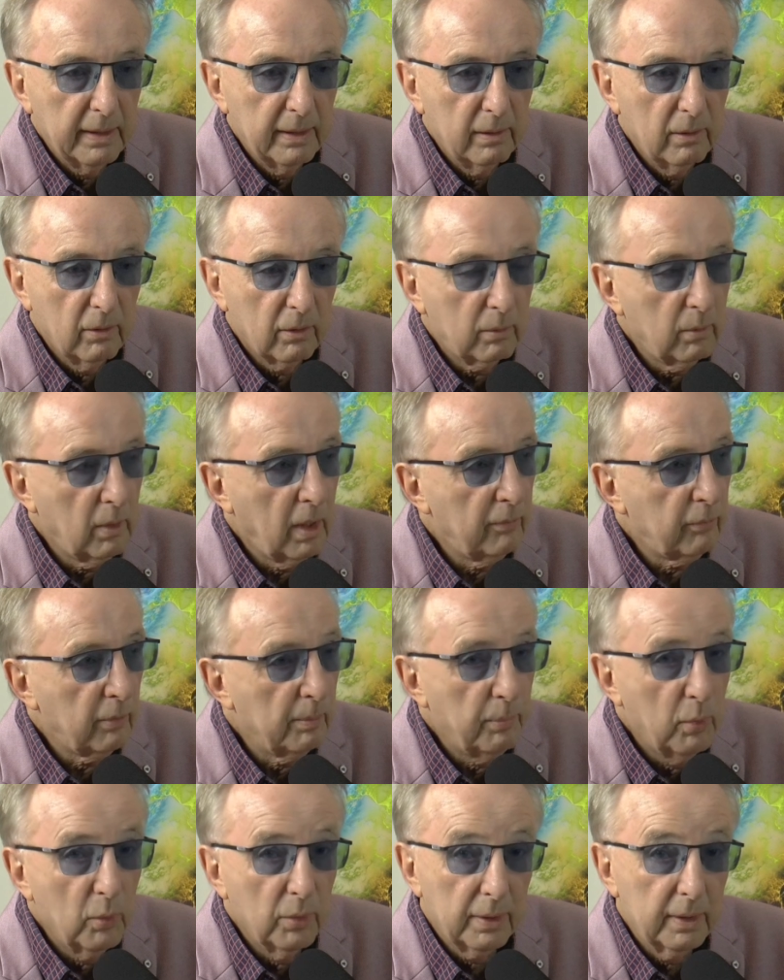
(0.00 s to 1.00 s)
look, I've
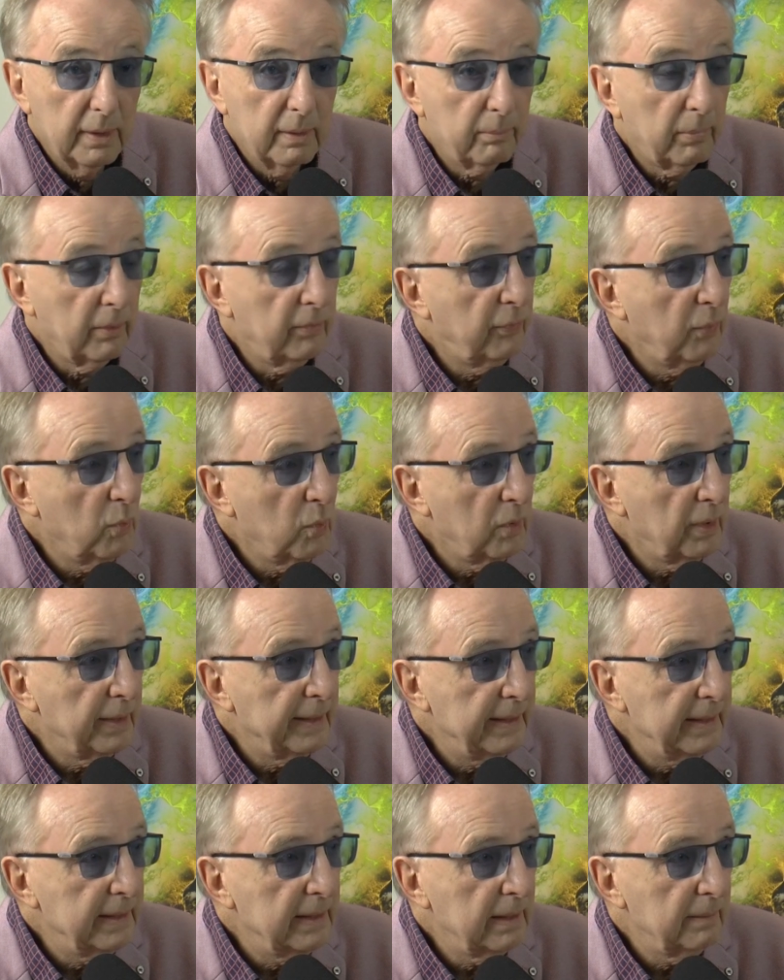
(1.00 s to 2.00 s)
reported it before
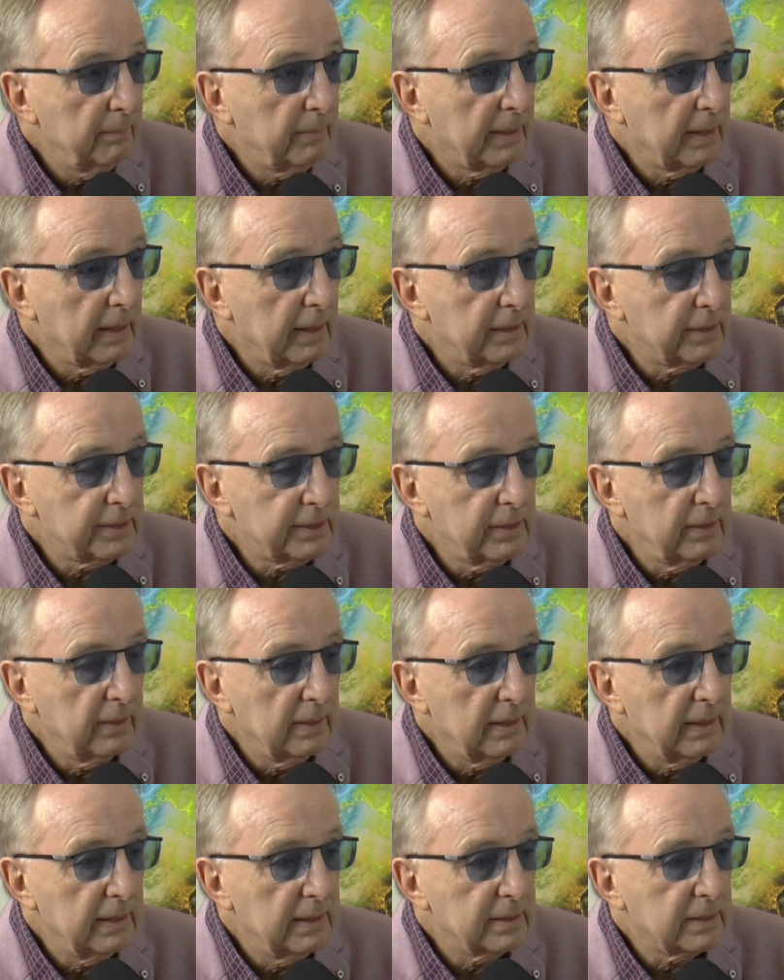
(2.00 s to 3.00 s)
here, but it
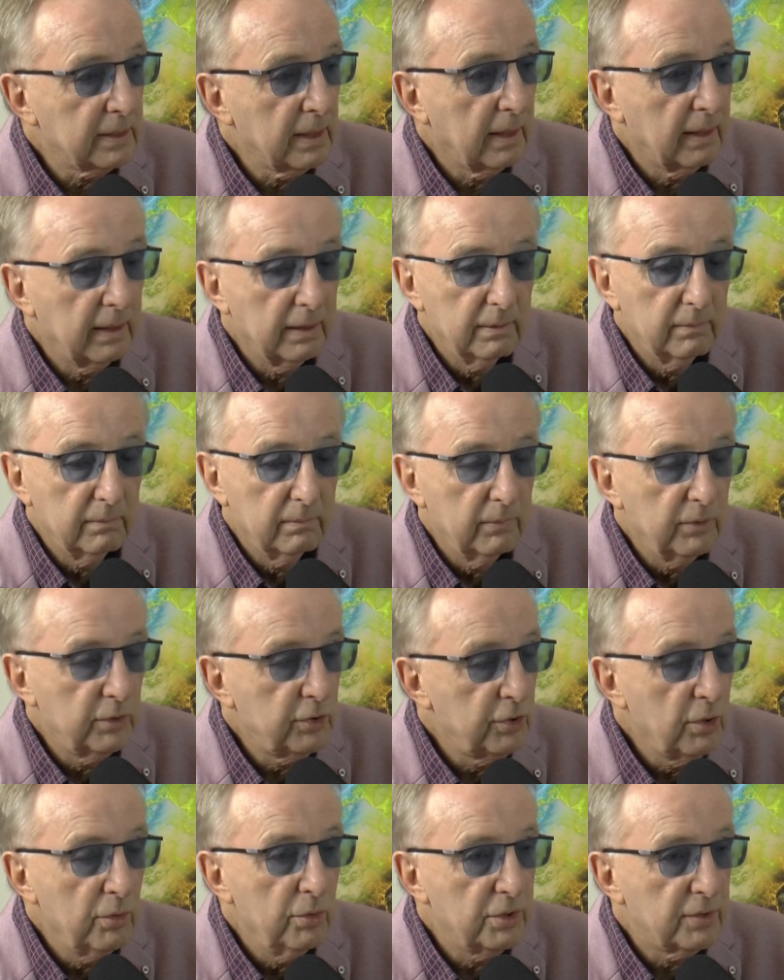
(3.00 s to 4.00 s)
certainly is a
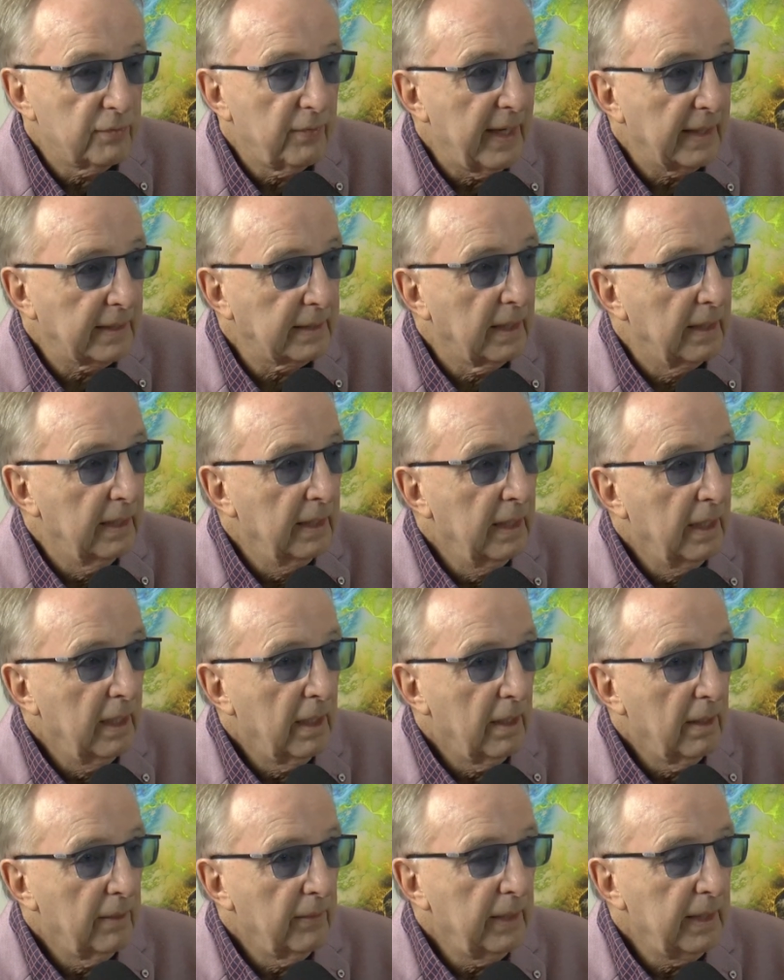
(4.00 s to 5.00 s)
huge factor.
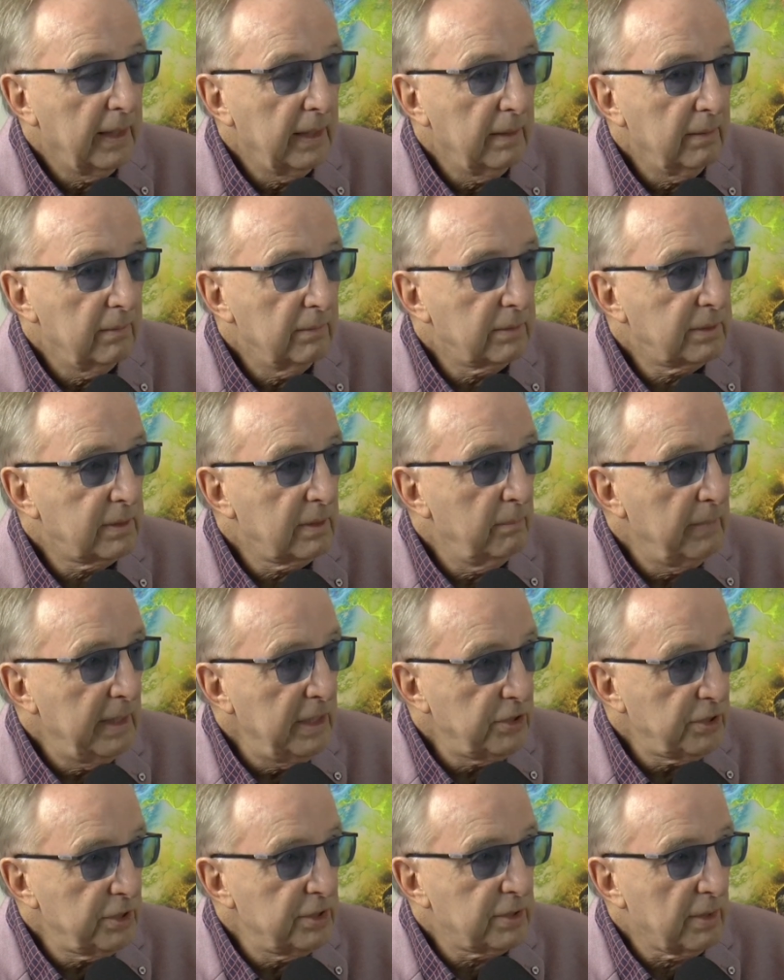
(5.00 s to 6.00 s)
The
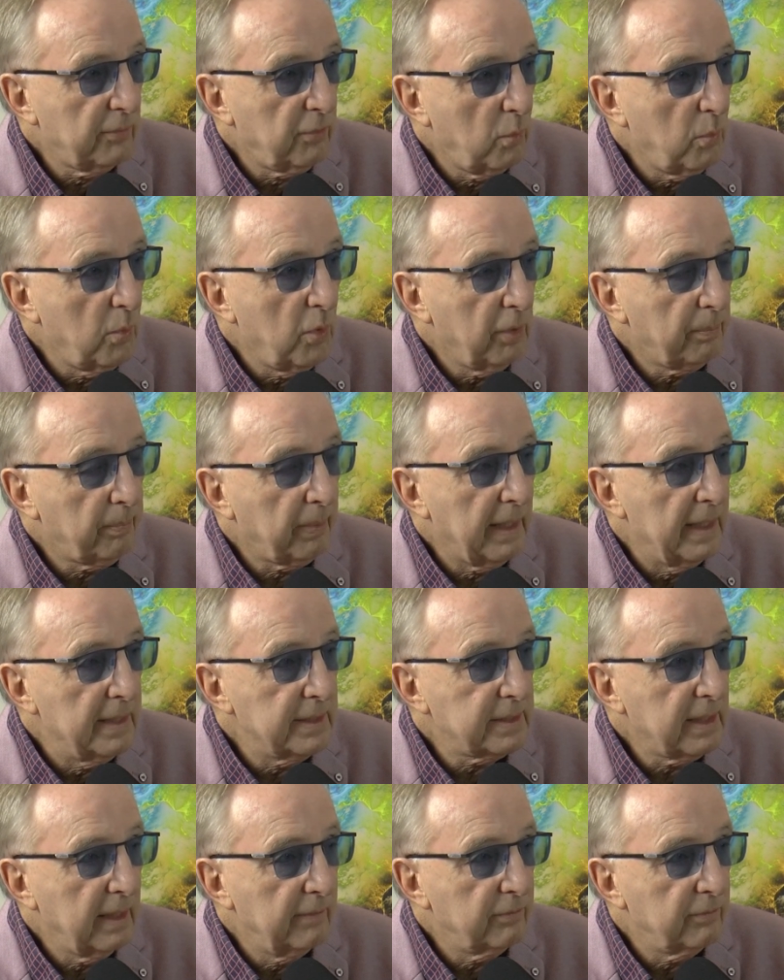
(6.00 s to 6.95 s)
dimensions of a workplace have